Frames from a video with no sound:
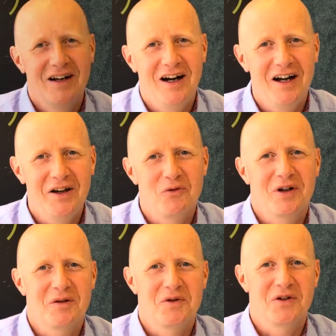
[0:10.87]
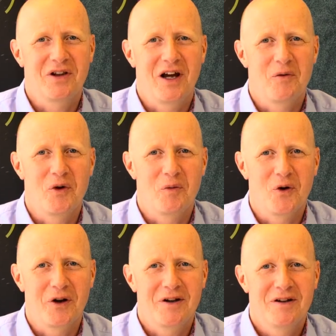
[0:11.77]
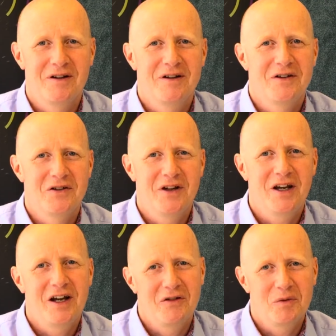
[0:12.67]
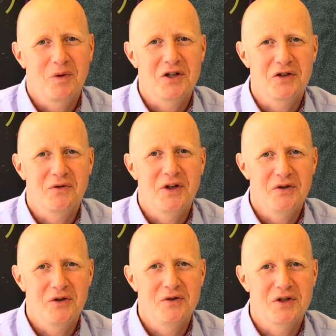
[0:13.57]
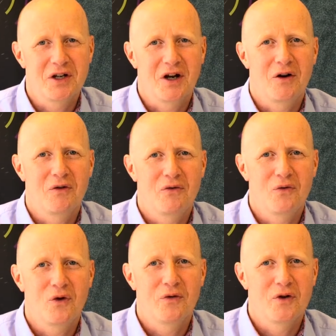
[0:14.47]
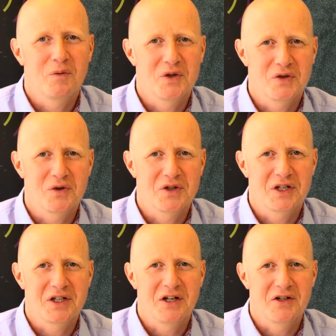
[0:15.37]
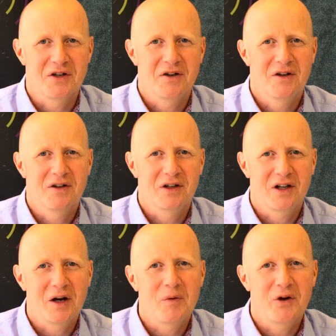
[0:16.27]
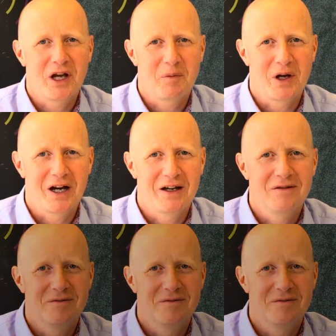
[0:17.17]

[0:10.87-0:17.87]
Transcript: Hi and welcome to the Climber Report. Today I have the pleasure of introducing our fourth open source extension, the Climber KPI.